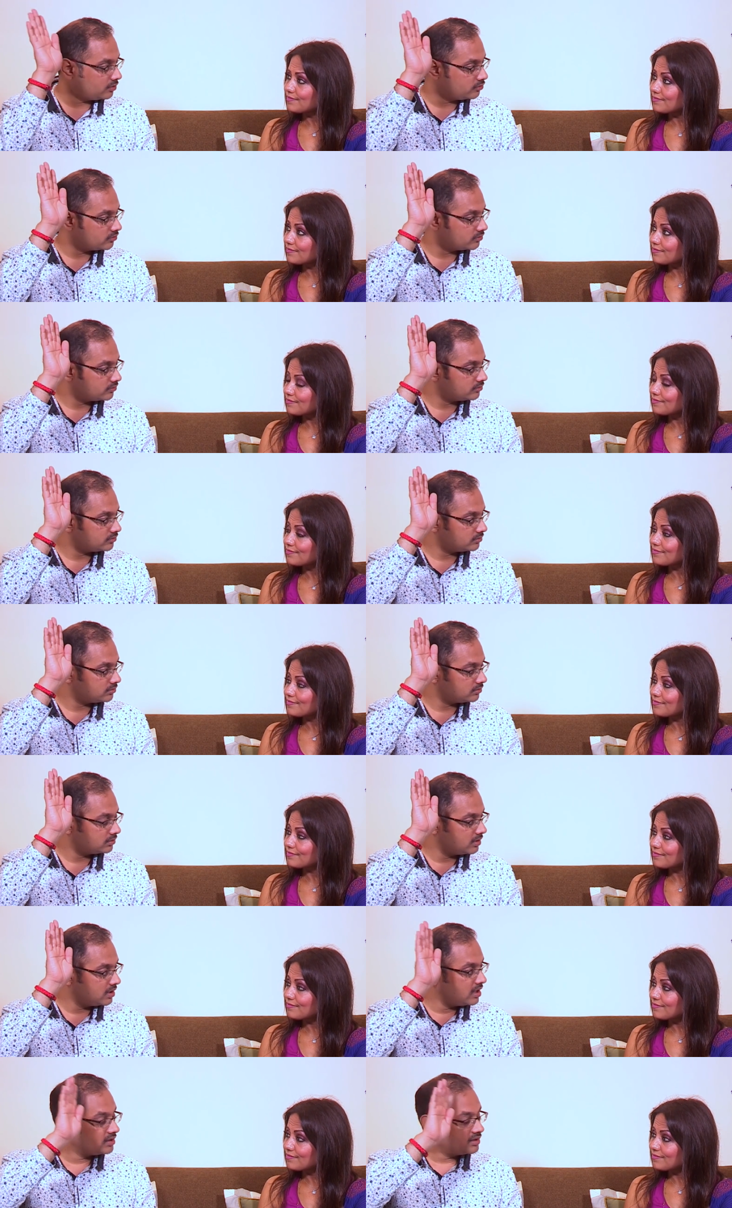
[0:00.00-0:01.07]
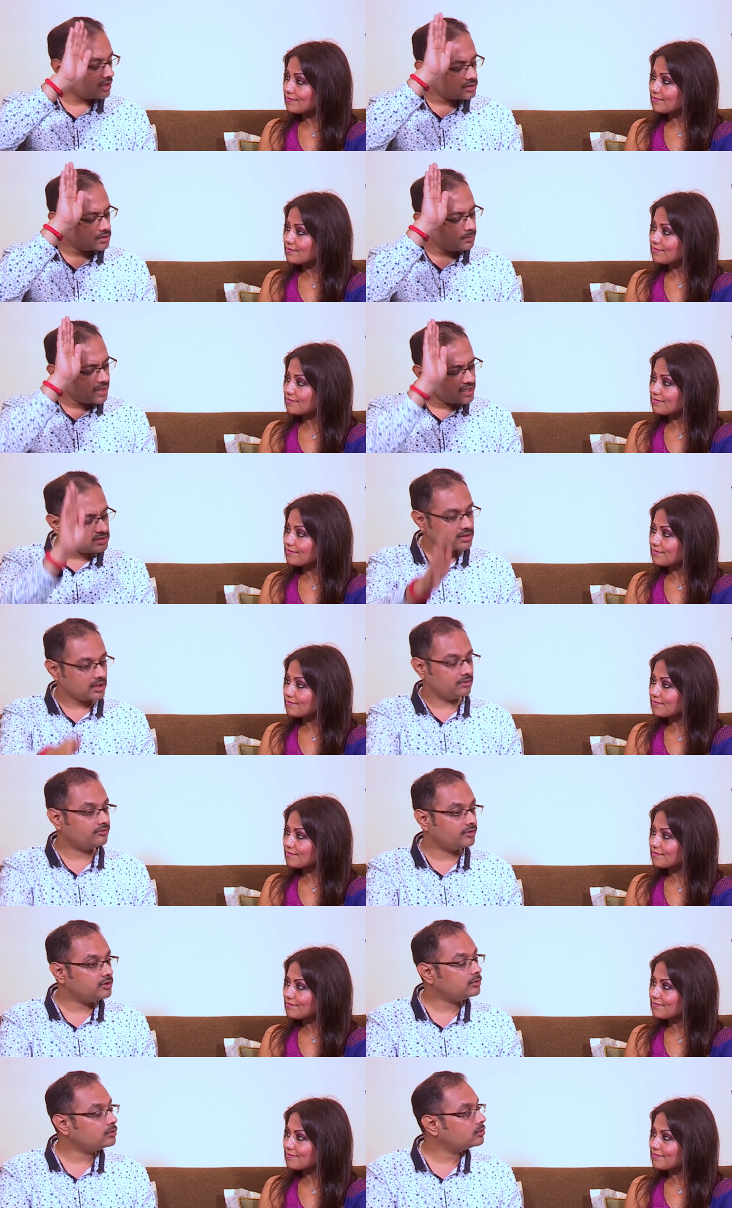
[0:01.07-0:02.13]
Speaker 1: house, that's the best
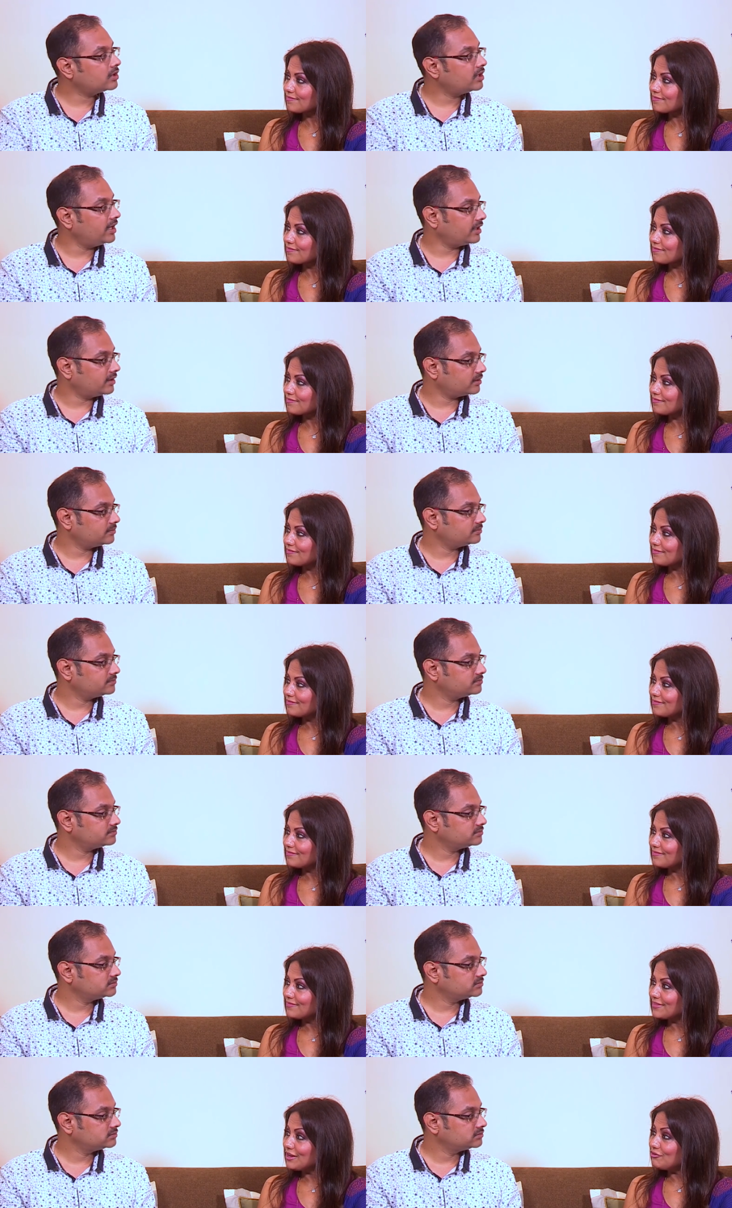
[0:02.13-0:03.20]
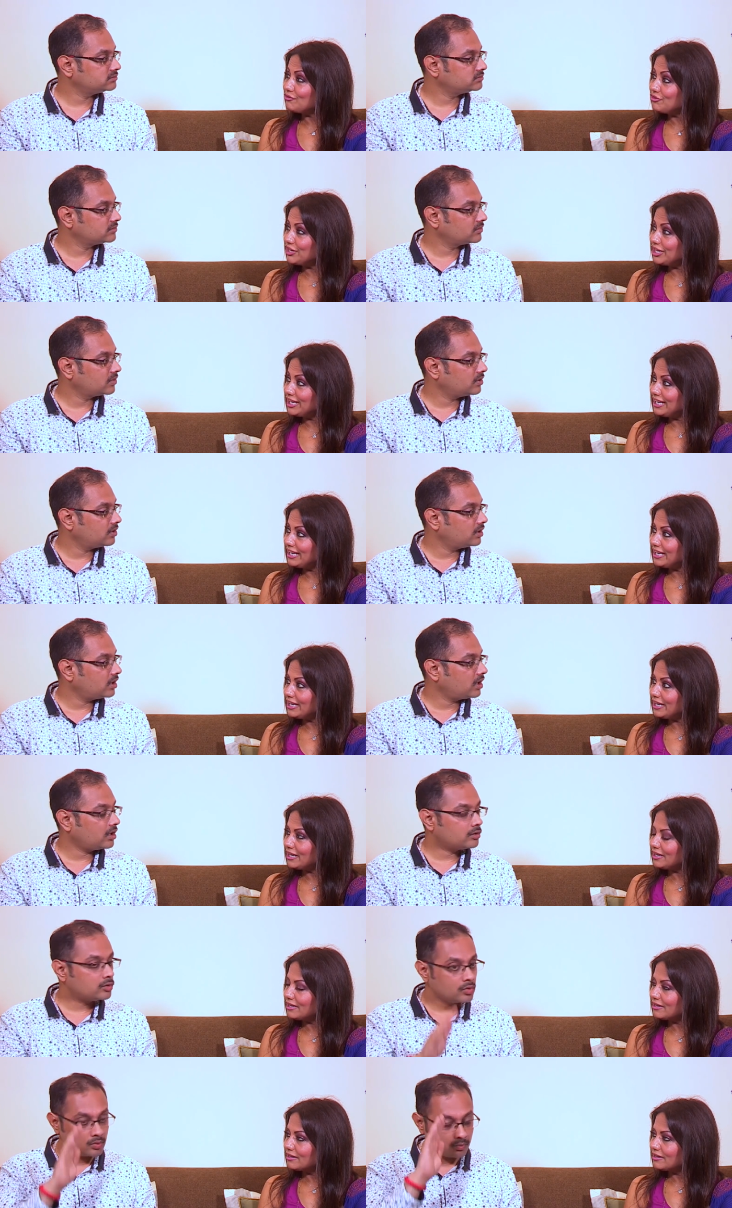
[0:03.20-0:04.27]
time for you to connect.
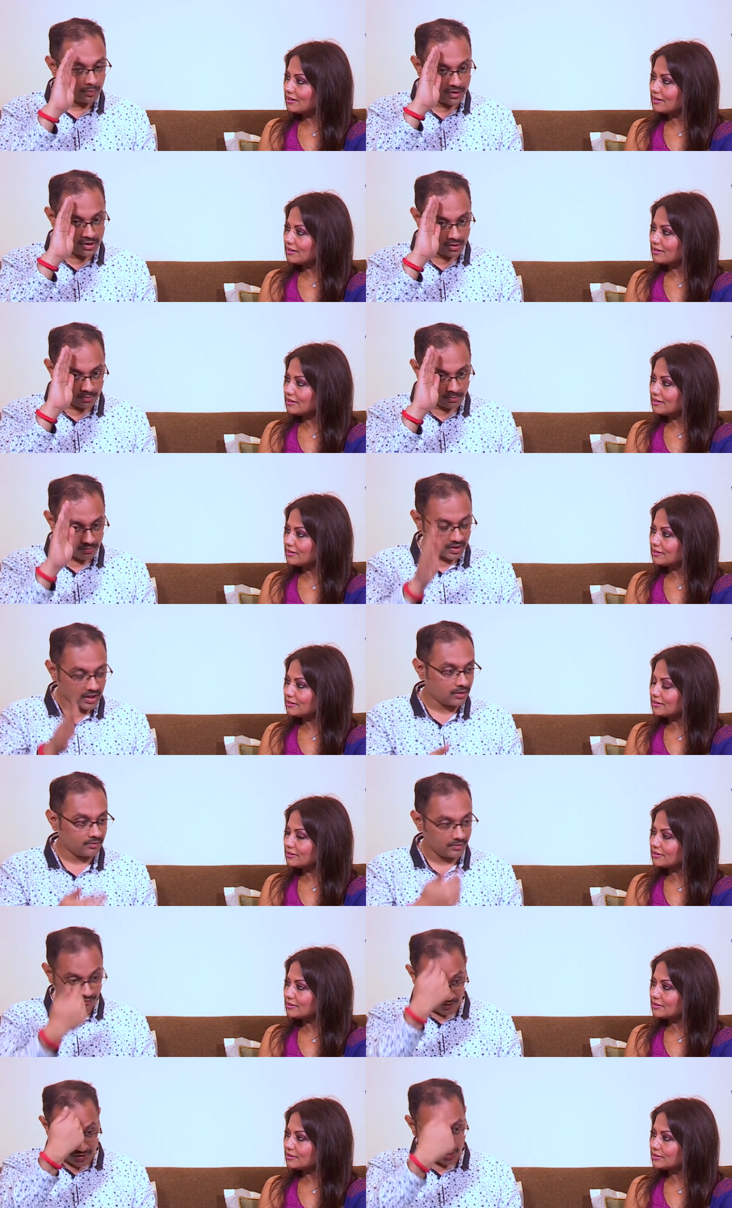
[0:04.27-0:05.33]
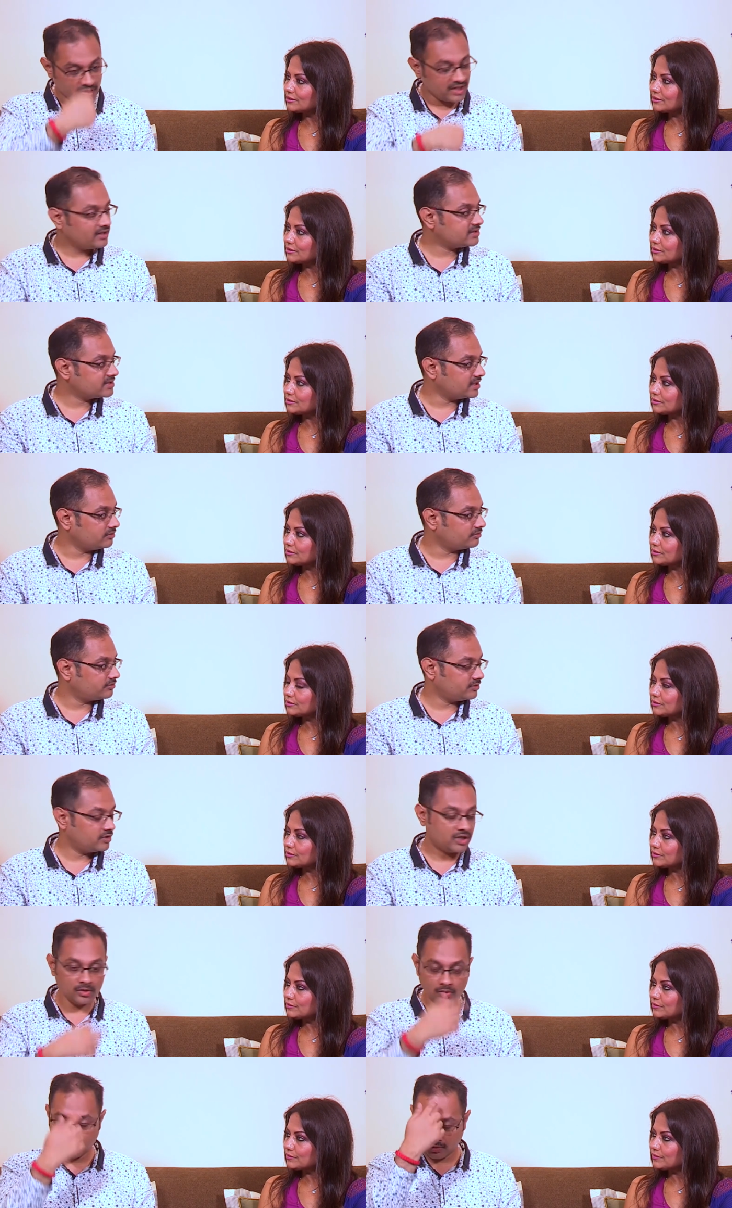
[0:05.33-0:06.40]
Really? To, with your uh, with your inner self.
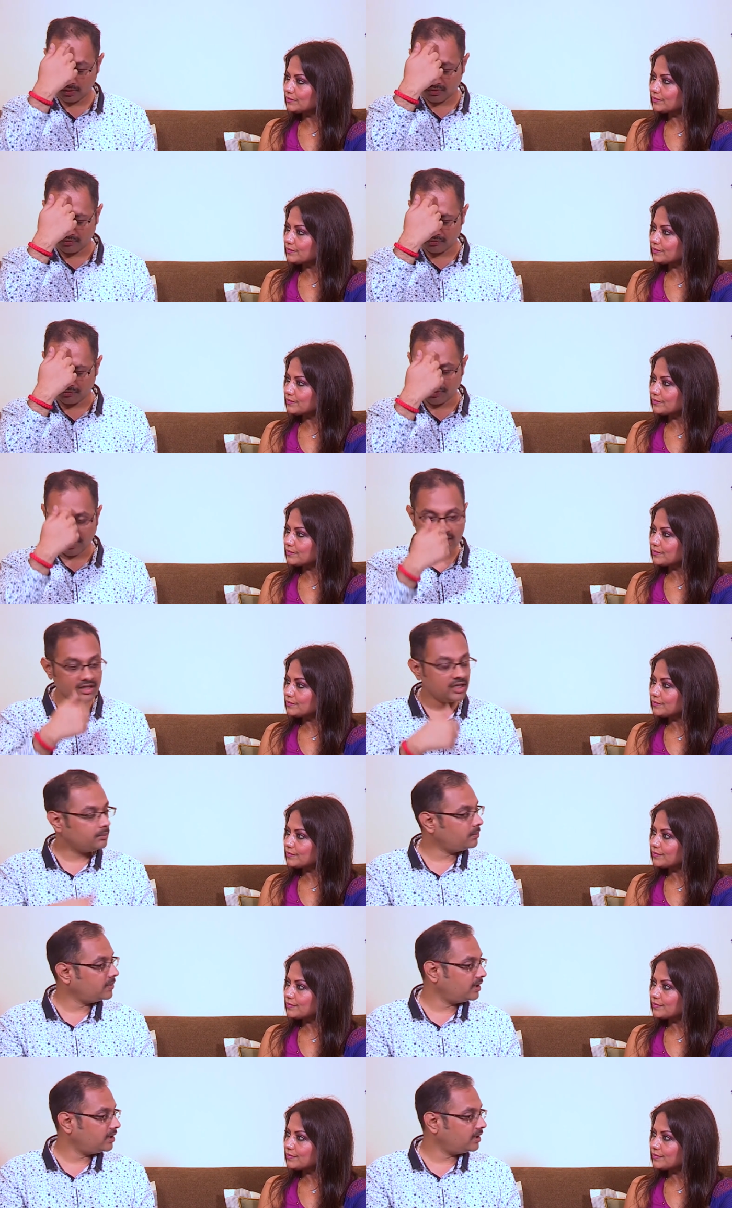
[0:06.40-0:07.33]
You can go into very deep